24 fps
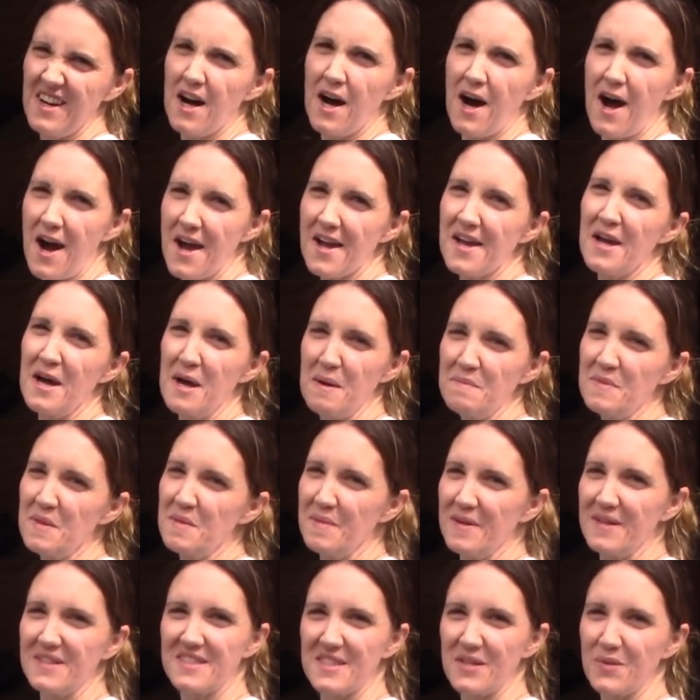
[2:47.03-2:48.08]
I am the
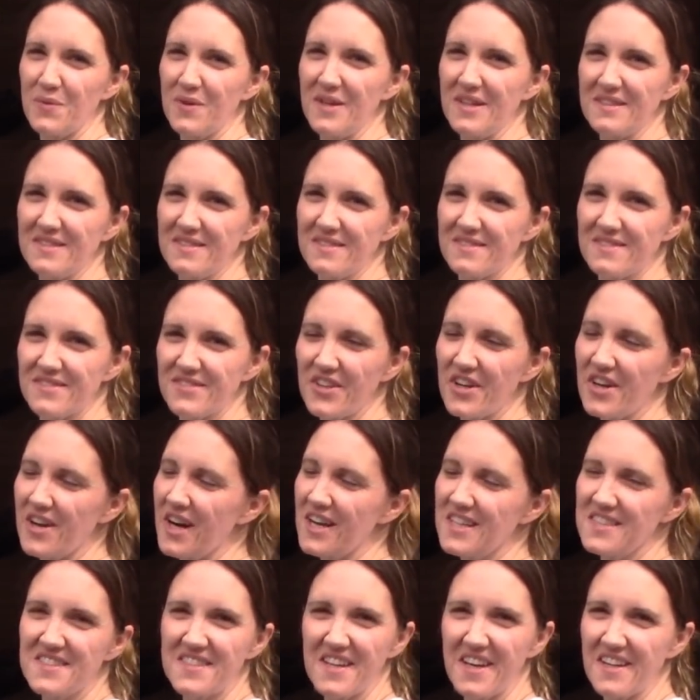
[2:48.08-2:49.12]
messy one. Let's go. There, let's I
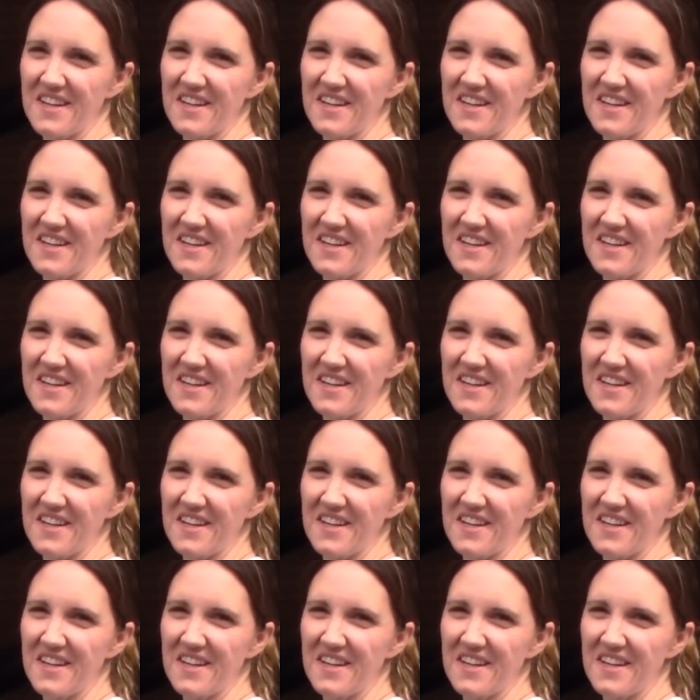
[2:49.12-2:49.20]
go.